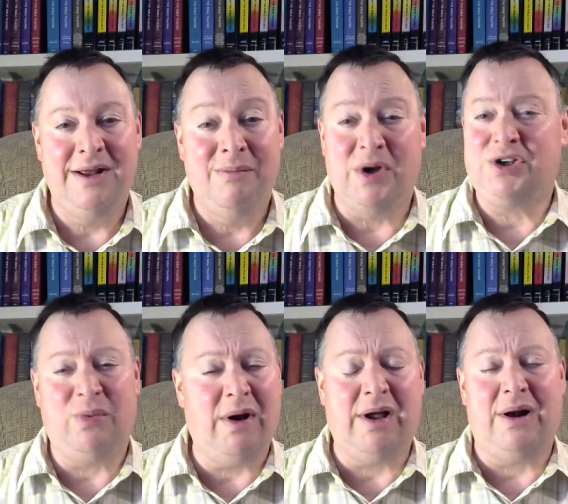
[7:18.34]
But you
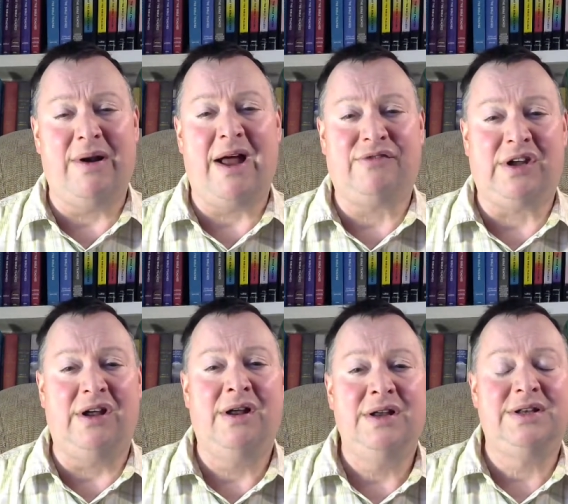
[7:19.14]
really don't have
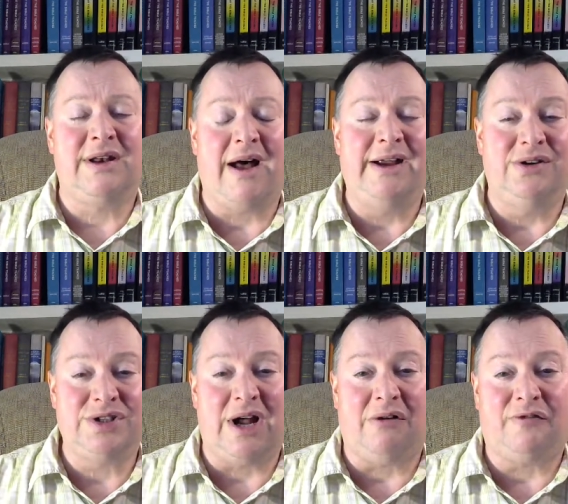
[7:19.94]
to deny
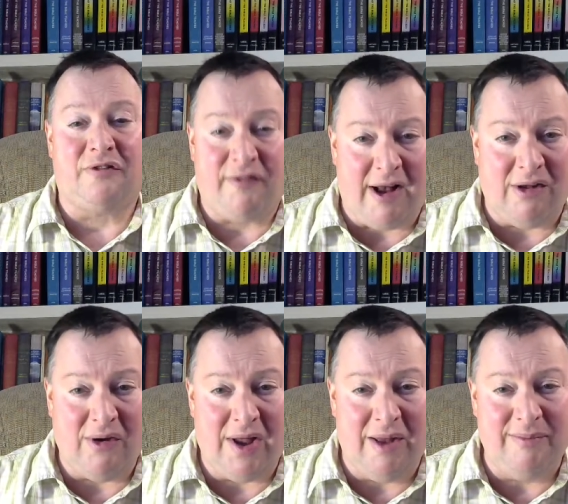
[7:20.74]
yourself or
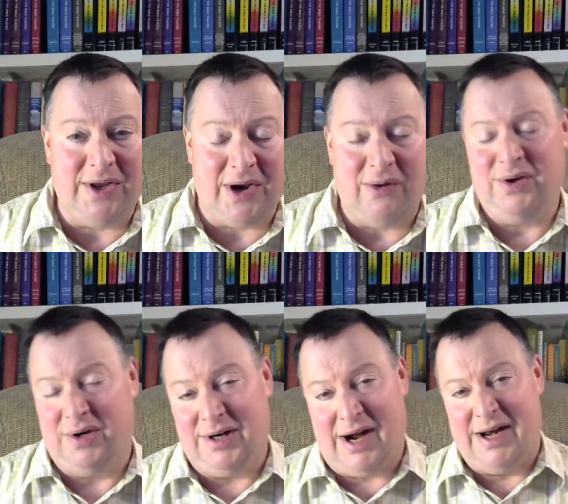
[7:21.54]
follow him. You know, you
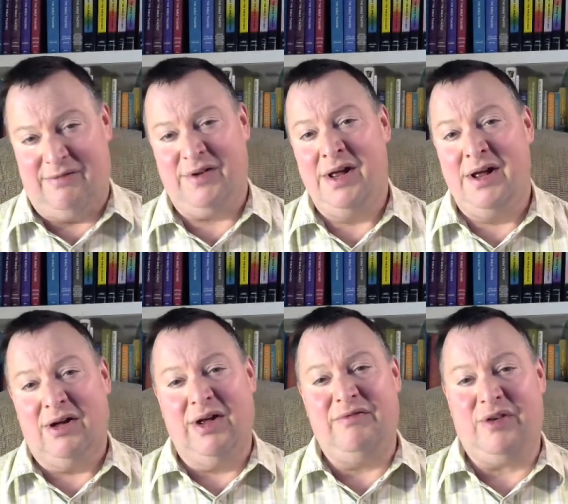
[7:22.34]
can kind of
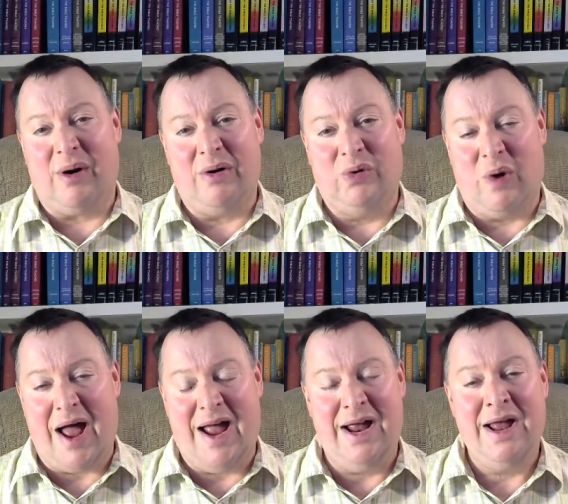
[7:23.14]
live your own
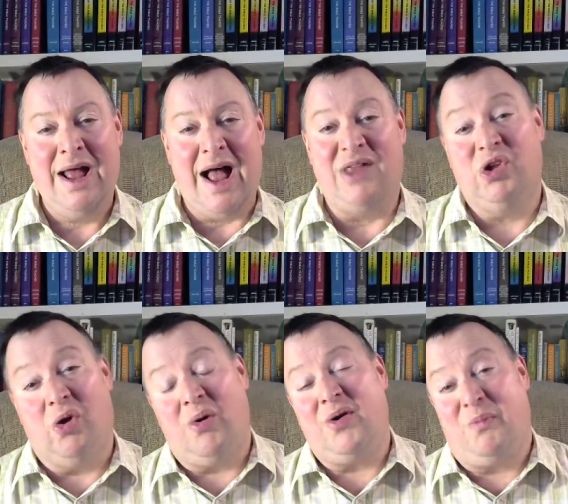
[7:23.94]
way, and the
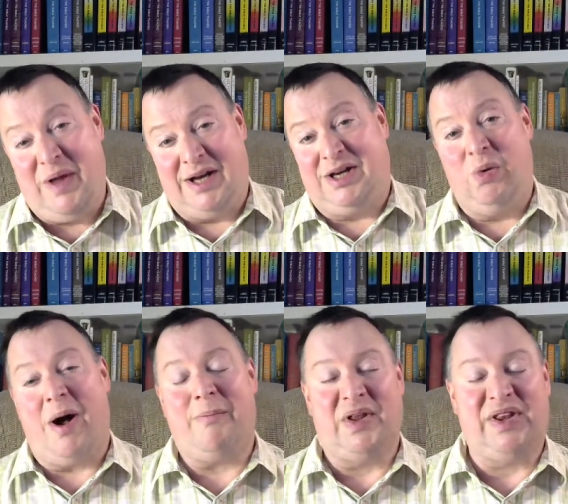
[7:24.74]
Lord will pick you
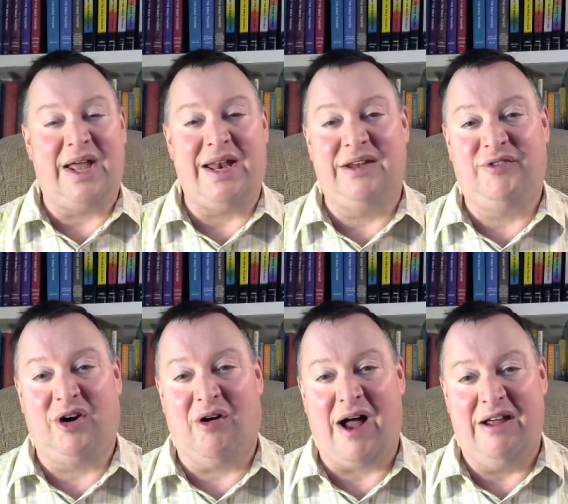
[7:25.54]
up at the end of
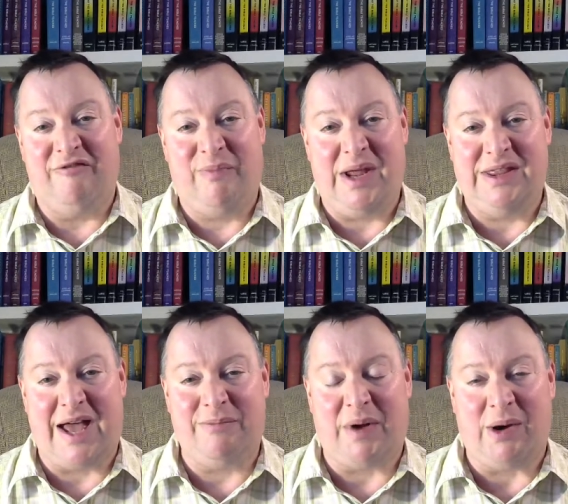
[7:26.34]
your life, be
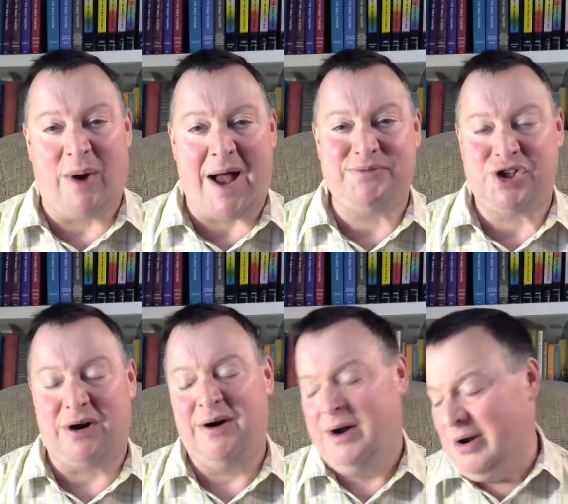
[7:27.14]
that by
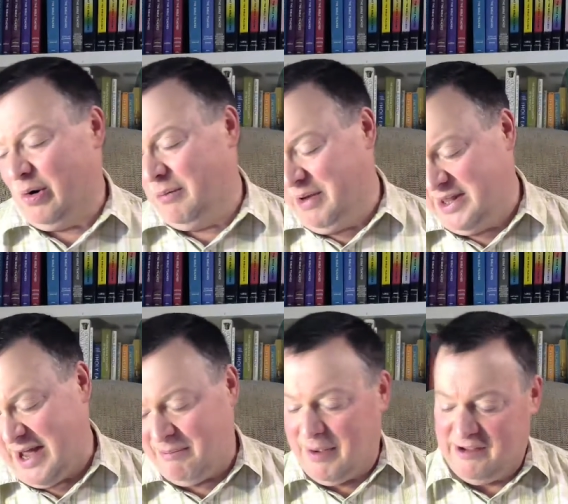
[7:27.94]
rapture or be
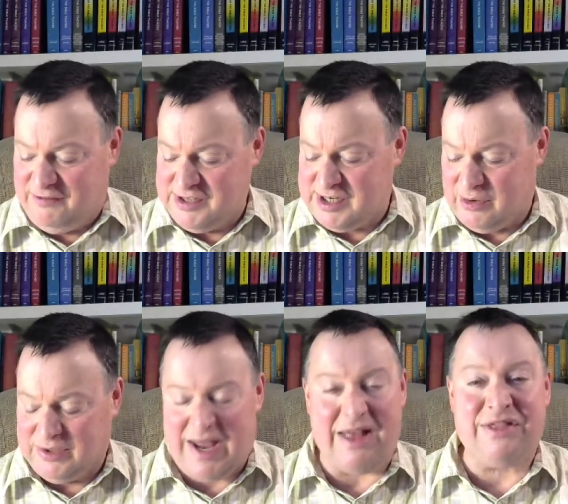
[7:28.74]
that by physical
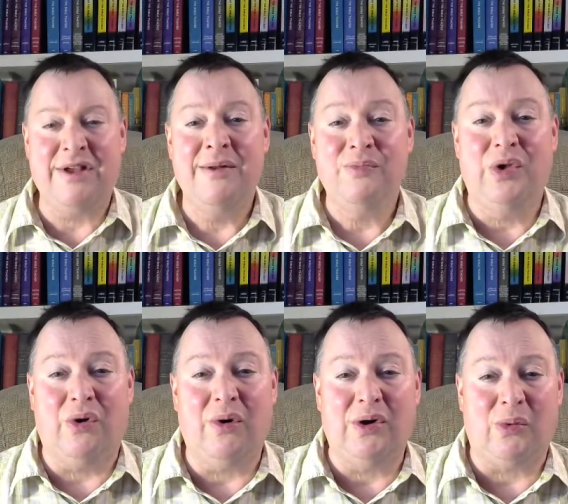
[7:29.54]
death. The
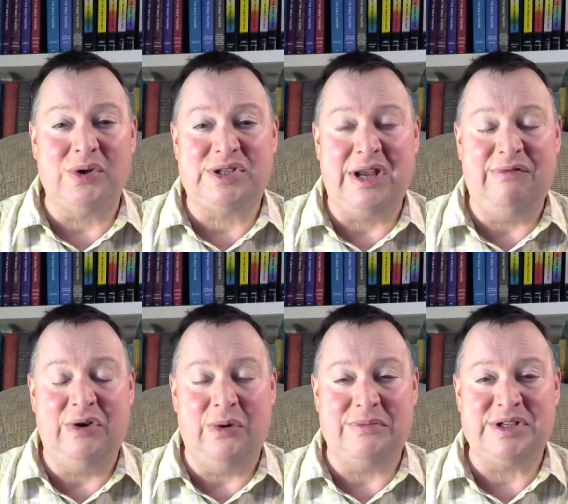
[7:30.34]
Lord will receive
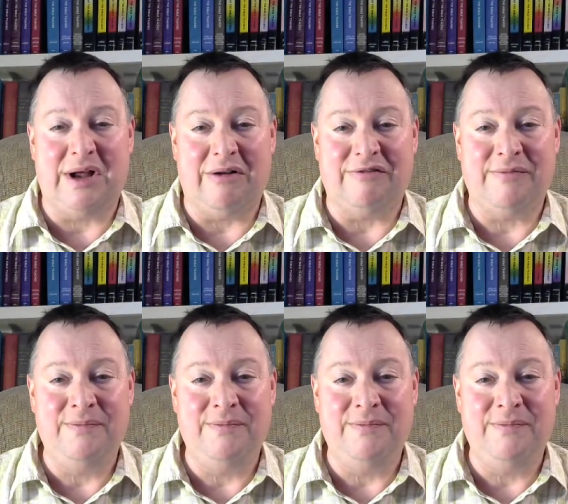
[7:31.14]
you to himself.